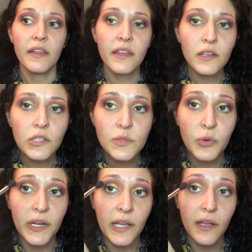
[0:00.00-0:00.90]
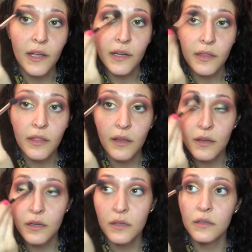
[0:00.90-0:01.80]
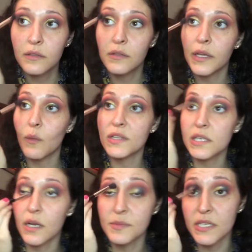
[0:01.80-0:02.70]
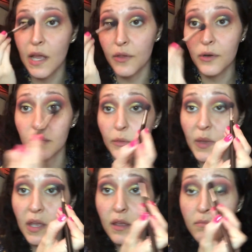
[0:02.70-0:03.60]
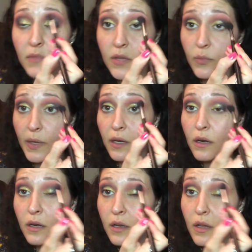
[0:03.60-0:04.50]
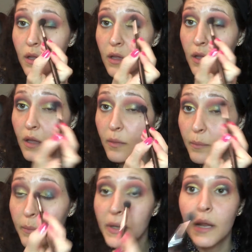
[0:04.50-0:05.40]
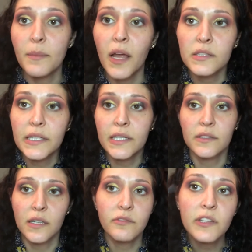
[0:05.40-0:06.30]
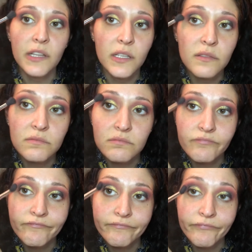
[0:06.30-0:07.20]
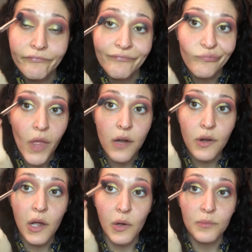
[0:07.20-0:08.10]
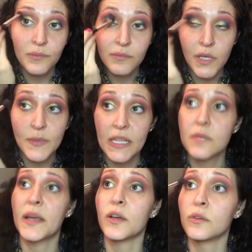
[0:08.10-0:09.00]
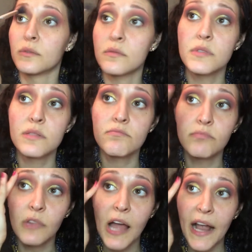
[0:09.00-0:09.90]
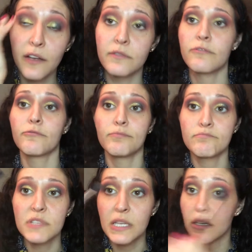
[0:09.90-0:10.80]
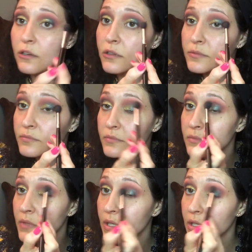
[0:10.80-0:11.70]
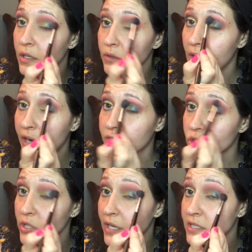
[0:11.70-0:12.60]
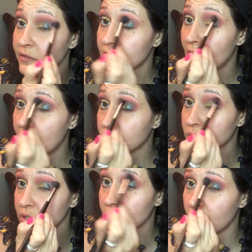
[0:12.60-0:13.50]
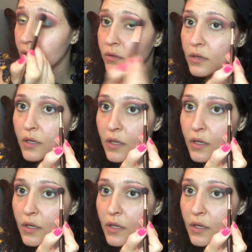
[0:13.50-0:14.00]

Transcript: I think it looks pretty, and I think, like, once it comes together, it'll be even better. But I'm not, like, in love with it. I don't know. Maybe that's my own lack of skill, you know, lack of creativity. I don't really know.